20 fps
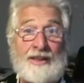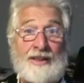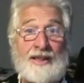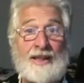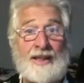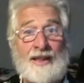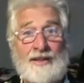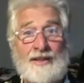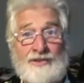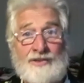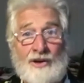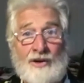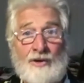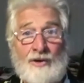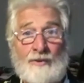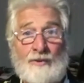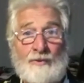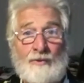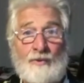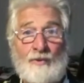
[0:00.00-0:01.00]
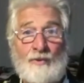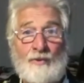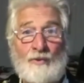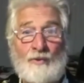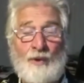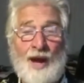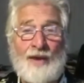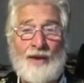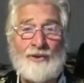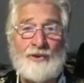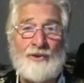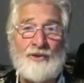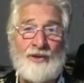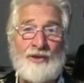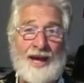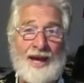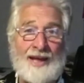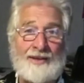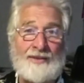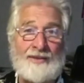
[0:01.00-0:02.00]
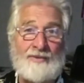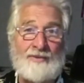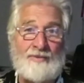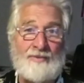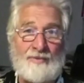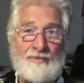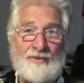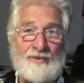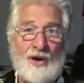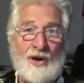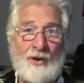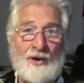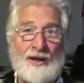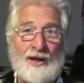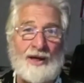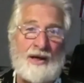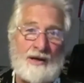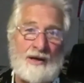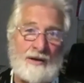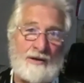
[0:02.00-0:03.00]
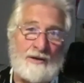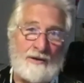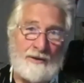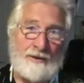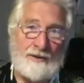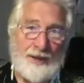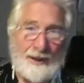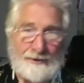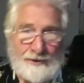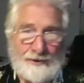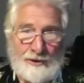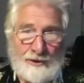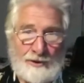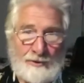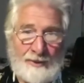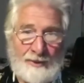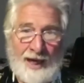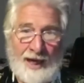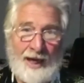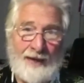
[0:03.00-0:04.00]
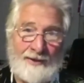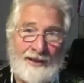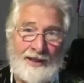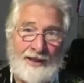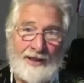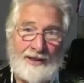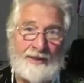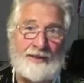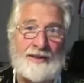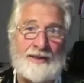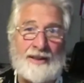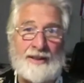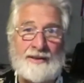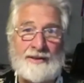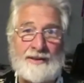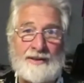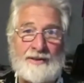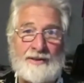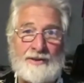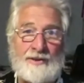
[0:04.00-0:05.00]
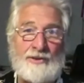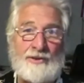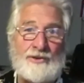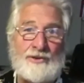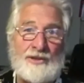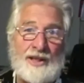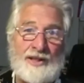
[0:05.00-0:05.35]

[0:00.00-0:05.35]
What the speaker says: So rather than going, oh, that's too bad, they lose, and